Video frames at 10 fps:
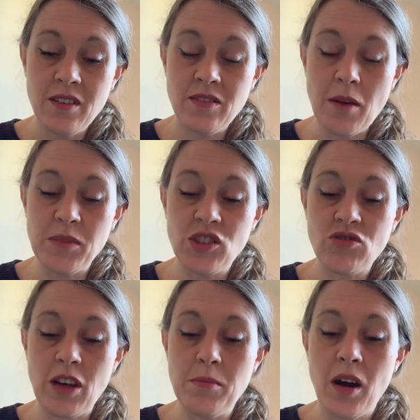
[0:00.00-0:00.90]

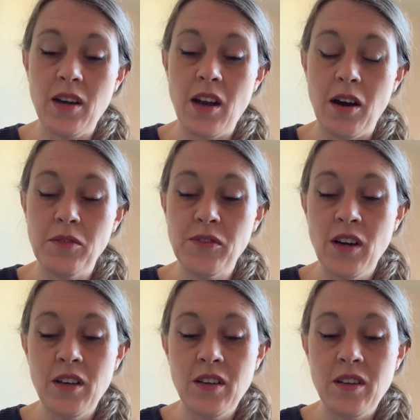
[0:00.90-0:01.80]
demonstrate my love,
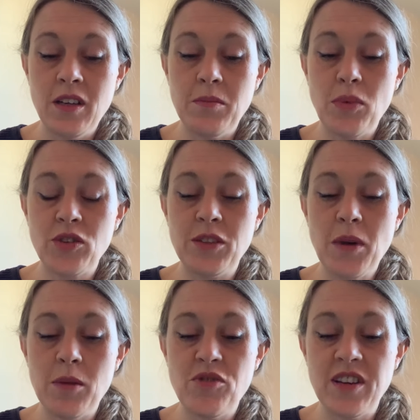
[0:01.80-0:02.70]
embody
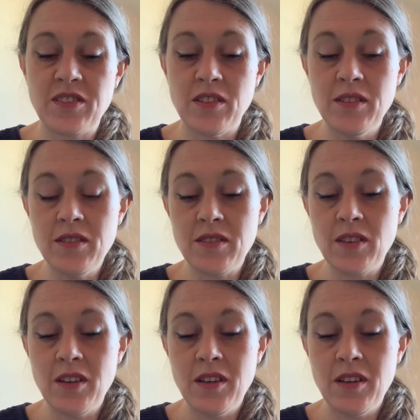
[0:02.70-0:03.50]
my presence,